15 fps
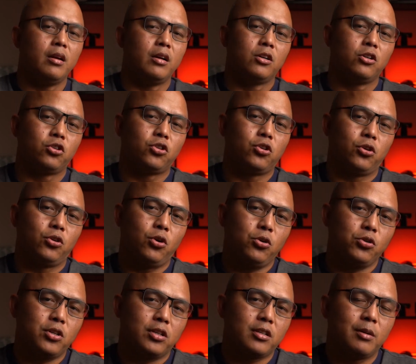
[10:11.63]
So those
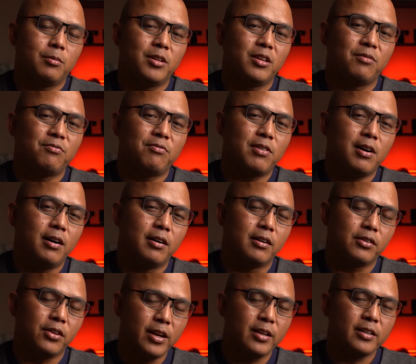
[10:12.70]
are some of the
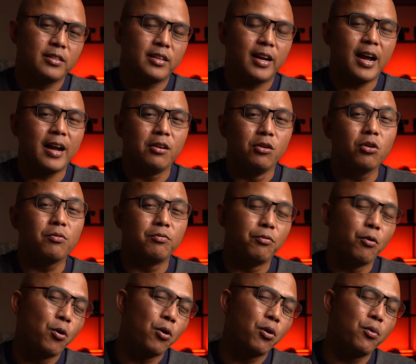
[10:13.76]
things that I look
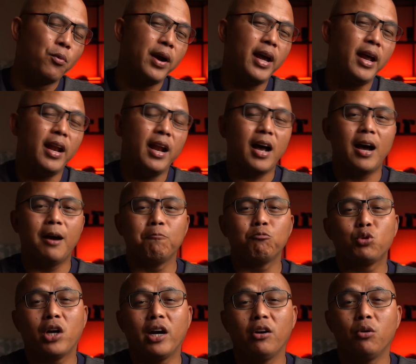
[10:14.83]
for when I'm
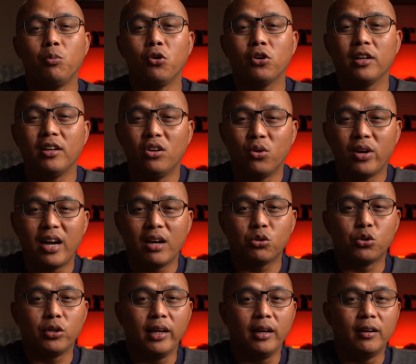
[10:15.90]
trying to book a loadout
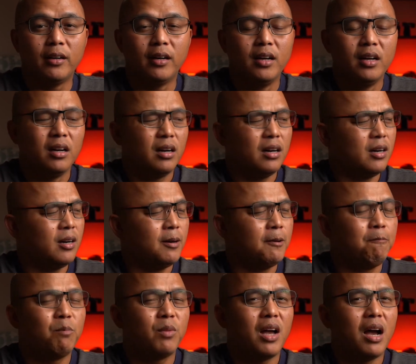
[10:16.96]
trailer.
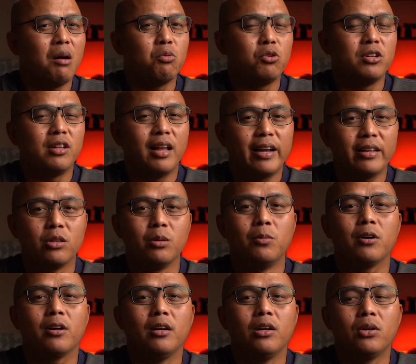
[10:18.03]
I would like to book
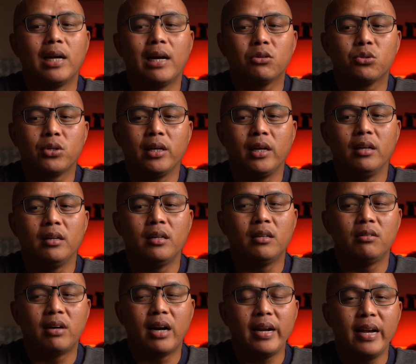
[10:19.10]
a loadout trailer
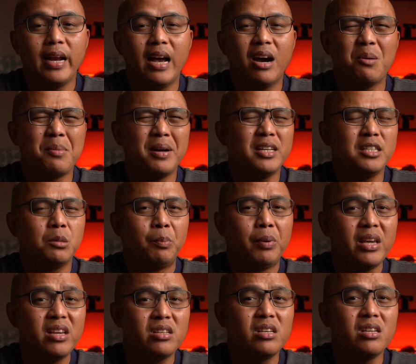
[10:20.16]
right now, but it's
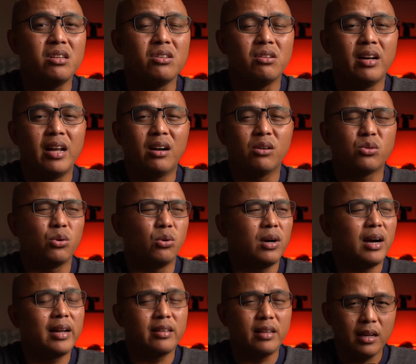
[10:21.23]
peak season now. So I
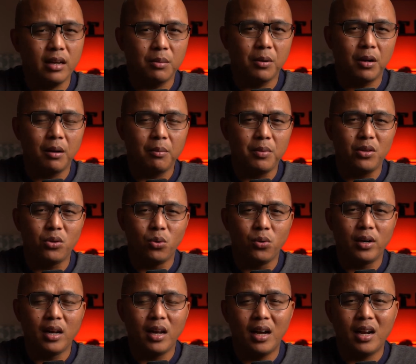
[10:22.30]
think I'm going to be doing a
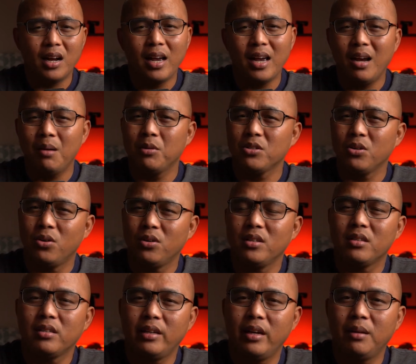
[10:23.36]
lot of Amazon
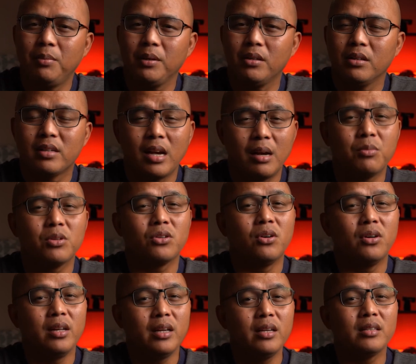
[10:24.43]
instead, because Amazon
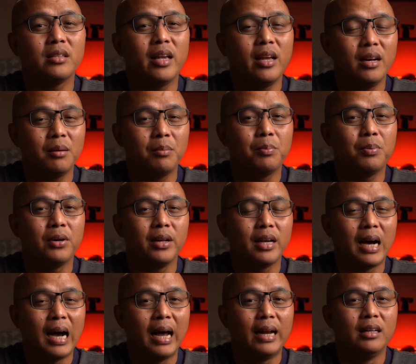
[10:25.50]
is getting pretty
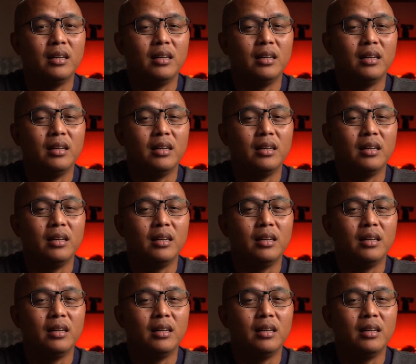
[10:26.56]
hot.